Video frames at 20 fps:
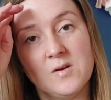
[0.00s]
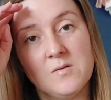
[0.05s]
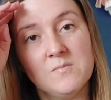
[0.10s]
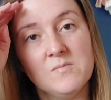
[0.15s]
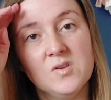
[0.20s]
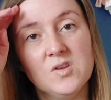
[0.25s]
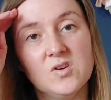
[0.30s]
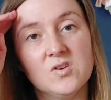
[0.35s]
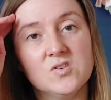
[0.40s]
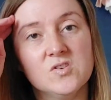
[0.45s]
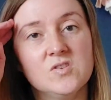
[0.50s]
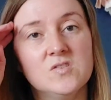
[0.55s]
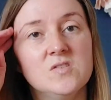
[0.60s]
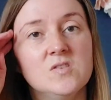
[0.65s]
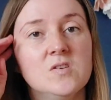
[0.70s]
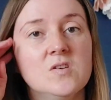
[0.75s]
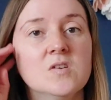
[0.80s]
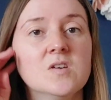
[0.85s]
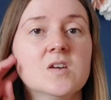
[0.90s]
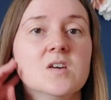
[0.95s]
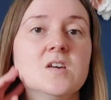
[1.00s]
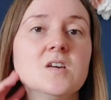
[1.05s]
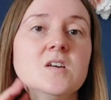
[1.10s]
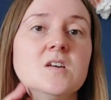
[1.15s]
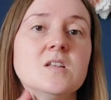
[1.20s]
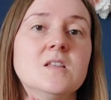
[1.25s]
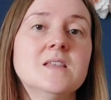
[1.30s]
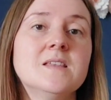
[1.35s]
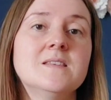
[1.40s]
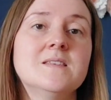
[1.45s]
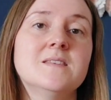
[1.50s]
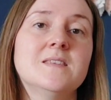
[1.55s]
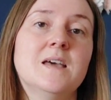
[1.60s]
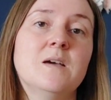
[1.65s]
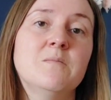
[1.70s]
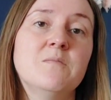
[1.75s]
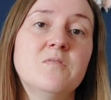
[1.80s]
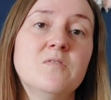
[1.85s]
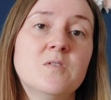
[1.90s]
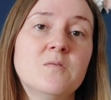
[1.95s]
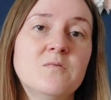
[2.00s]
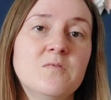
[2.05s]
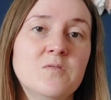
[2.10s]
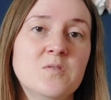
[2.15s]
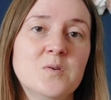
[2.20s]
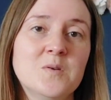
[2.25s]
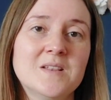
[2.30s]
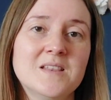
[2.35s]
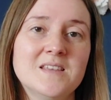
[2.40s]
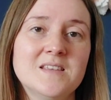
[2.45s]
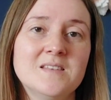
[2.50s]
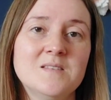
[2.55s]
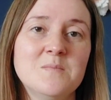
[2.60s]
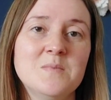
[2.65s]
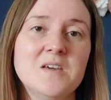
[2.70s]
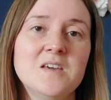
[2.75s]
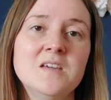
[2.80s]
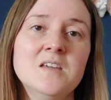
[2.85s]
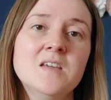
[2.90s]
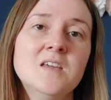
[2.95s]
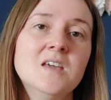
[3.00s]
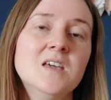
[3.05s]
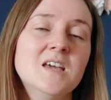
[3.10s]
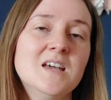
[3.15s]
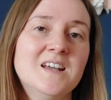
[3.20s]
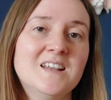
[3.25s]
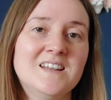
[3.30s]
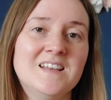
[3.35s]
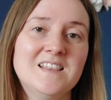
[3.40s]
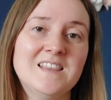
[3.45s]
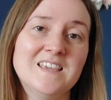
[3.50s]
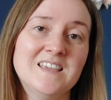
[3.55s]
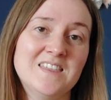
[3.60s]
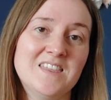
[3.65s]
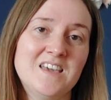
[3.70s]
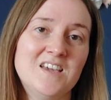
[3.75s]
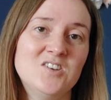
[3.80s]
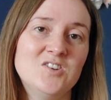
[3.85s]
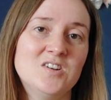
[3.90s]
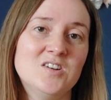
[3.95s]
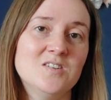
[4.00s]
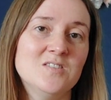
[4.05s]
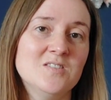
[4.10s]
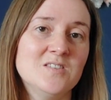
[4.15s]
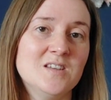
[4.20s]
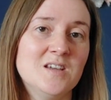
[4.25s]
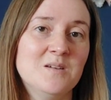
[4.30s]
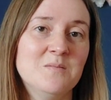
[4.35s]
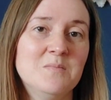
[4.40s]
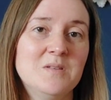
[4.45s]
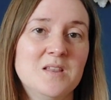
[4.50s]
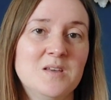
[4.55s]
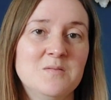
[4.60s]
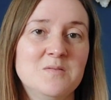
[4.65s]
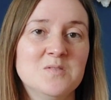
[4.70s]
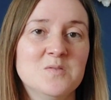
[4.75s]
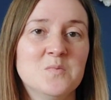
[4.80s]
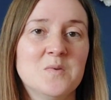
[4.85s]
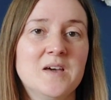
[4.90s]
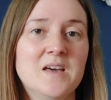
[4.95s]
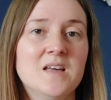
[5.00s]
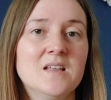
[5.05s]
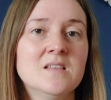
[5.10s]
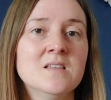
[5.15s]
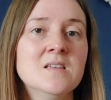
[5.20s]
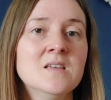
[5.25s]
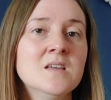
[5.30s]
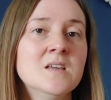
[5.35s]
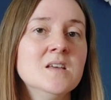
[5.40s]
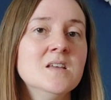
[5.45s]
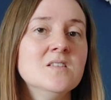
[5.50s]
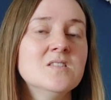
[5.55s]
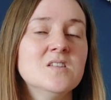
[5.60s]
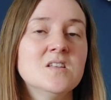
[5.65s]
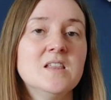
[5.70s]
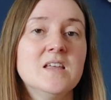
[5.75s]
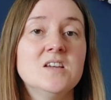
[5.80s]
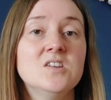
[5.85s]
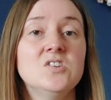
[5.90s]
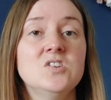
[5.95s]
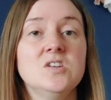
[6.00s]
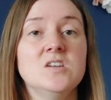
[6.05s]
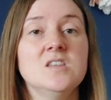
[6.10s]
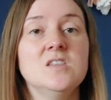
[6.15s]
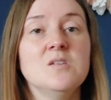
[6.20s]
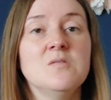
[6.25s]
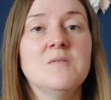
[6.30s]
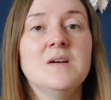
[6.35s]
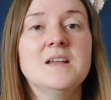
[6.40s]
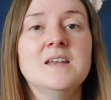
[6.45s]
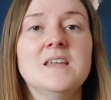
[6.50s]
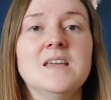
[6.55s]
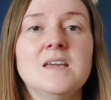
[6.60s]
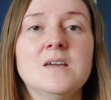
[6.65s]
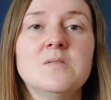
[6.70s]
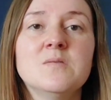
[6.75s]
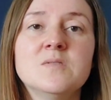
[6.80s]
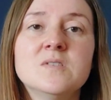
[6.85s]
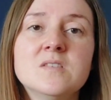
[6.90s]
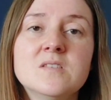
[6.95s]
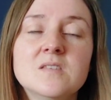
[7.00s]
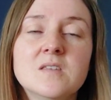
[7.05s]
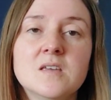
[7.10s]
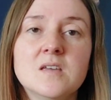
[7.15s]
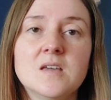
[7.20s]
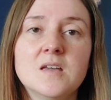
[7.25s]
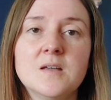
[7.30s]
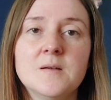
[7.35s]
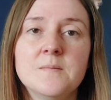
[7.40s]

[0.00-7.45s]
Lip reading: from Yorkshire Sew Girl and Sam from frugaliaima, and I'll link their channels down below as well. So last year they ran it, it was